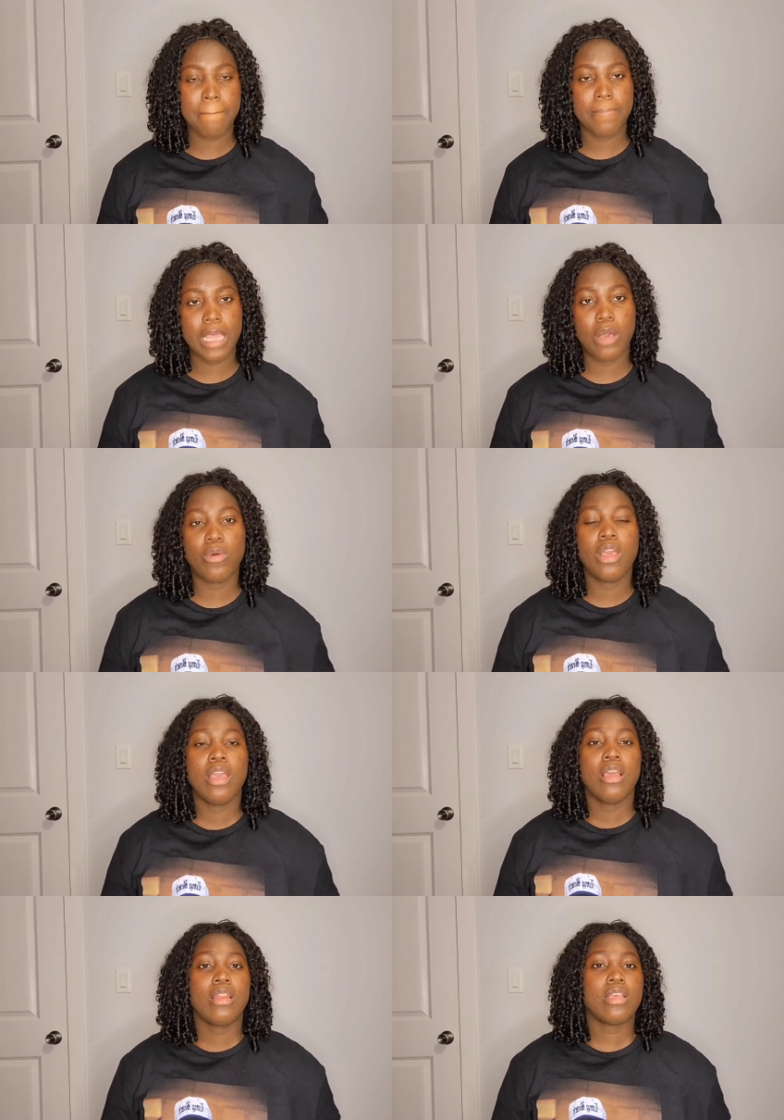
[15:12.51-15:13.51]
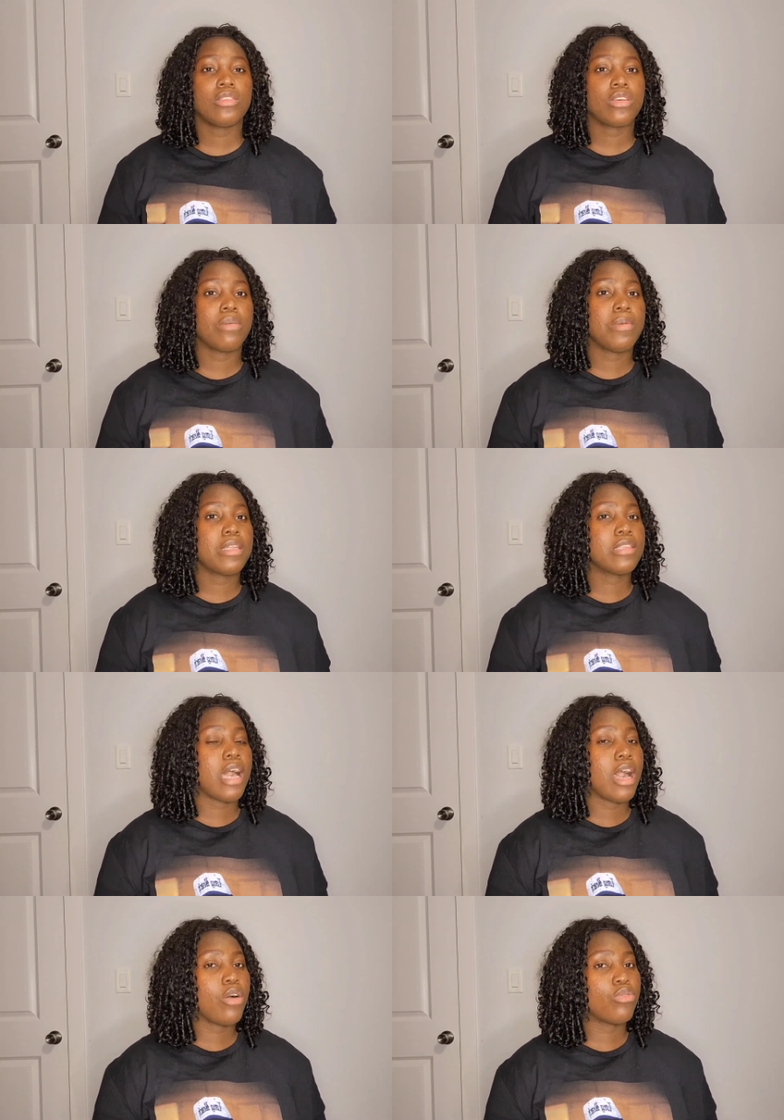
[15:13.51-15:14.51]
Now, let's talk about
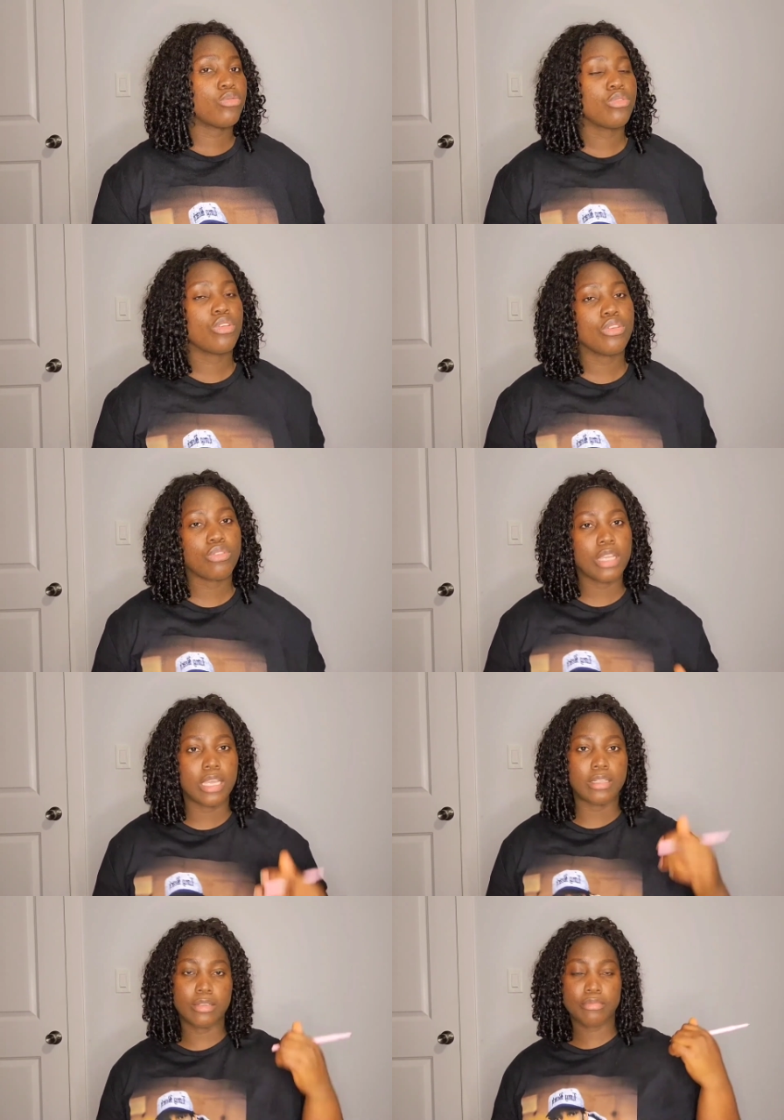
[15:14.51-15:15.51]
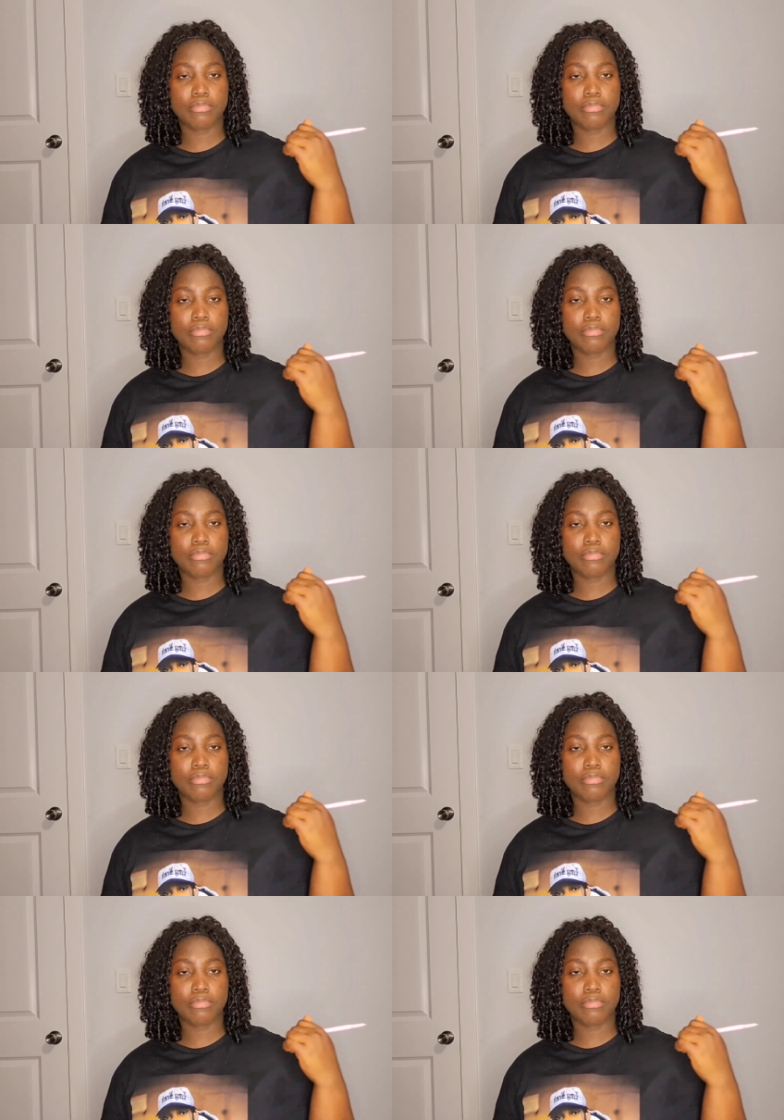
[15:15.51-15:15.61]
how you can